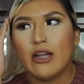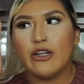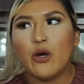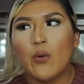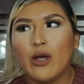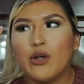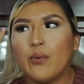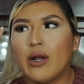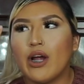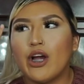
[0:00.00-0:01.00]
no, I know
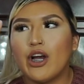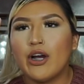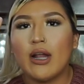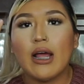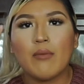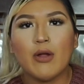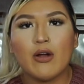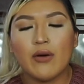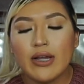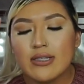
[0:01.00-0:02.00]
what I heard. Like, I'm not
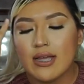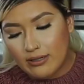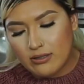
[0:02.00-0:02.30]
crazy.